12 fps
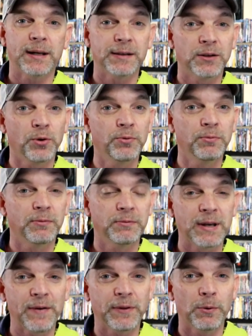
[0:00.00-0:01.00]
I do
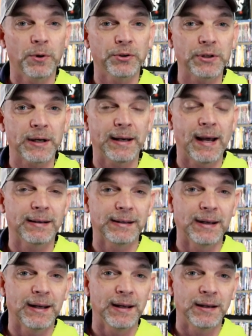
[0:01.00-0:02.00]
definitely want to check it out
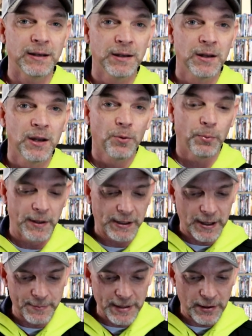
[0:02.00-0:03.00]
again when
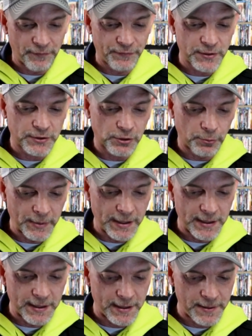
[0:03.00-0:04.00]
it comes out on physical
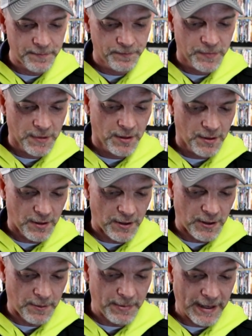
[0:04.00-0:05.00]
media.
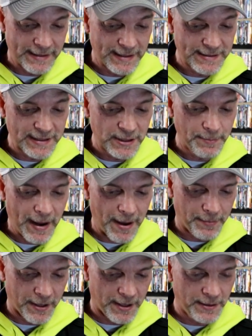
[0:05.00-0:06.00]
Um, but I did see The
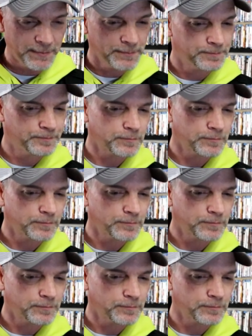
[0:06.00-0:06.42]
Batman.